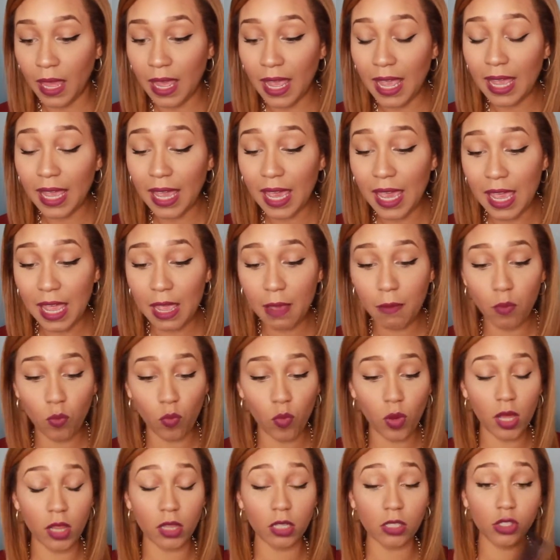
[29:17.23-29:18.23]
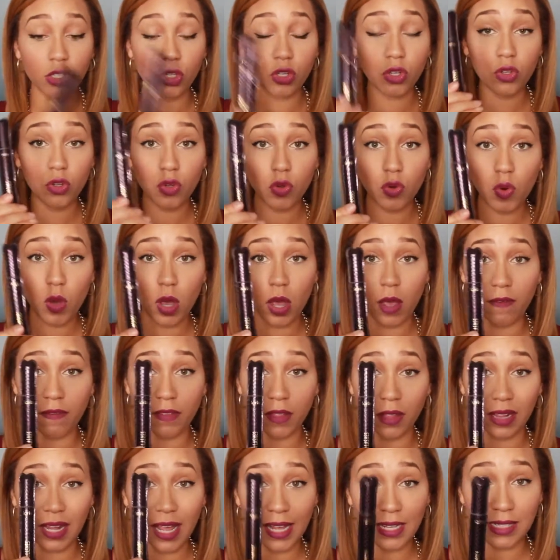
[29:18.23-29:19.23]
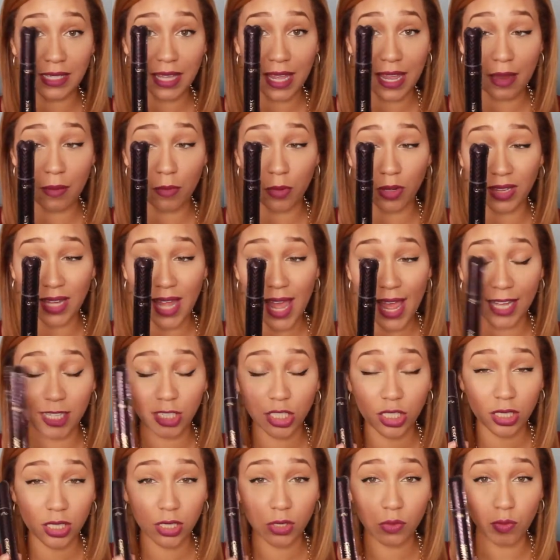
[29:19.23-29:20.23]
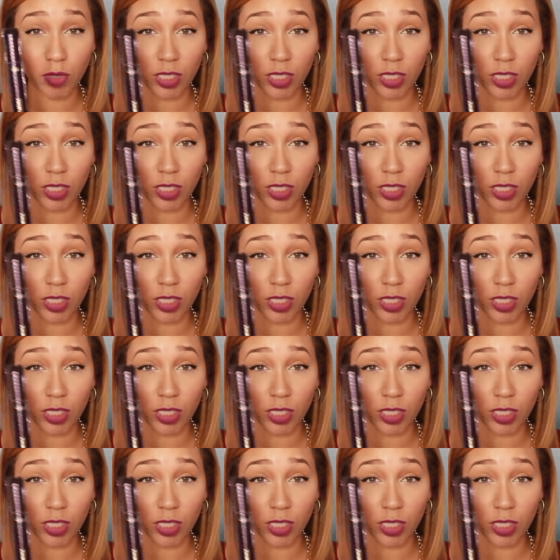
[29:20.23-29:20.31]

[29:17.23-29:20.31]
It came with 2 of the Lights Camera Lashes,